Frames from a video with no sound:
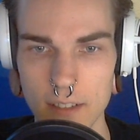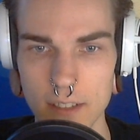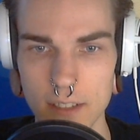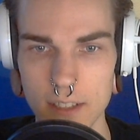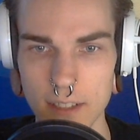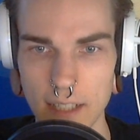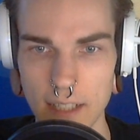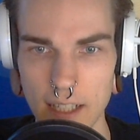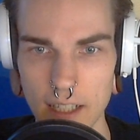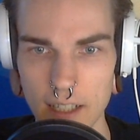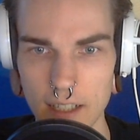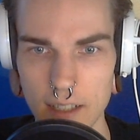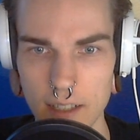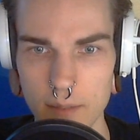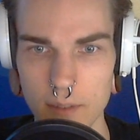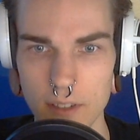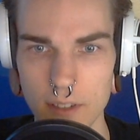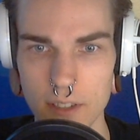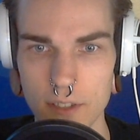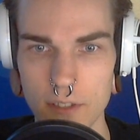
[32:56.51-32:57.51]
So yeah, I'm
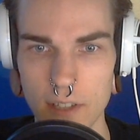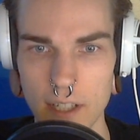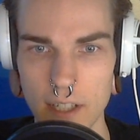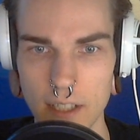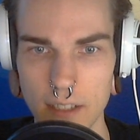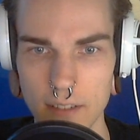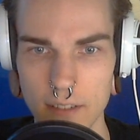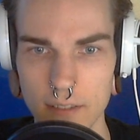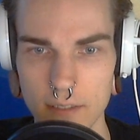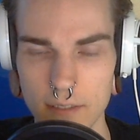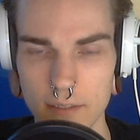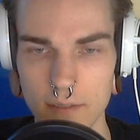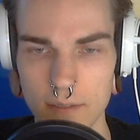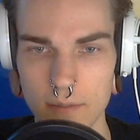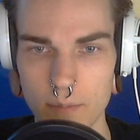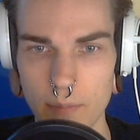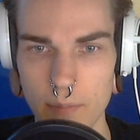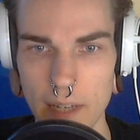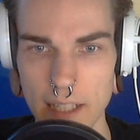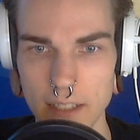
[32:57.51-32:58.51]
gonna try
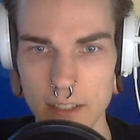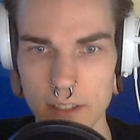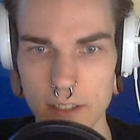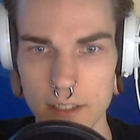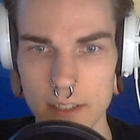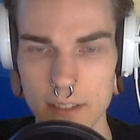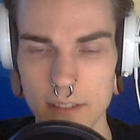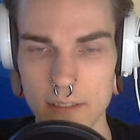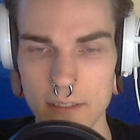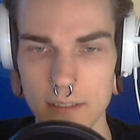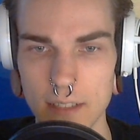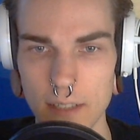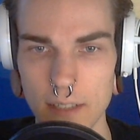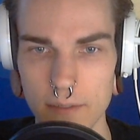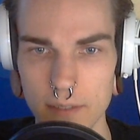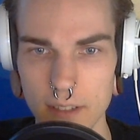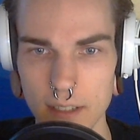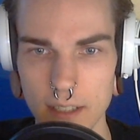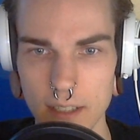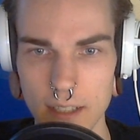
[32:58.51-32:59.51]
Masters,
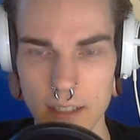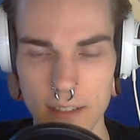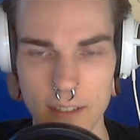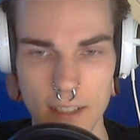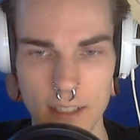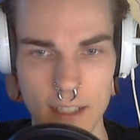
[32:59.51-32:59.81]
definitely.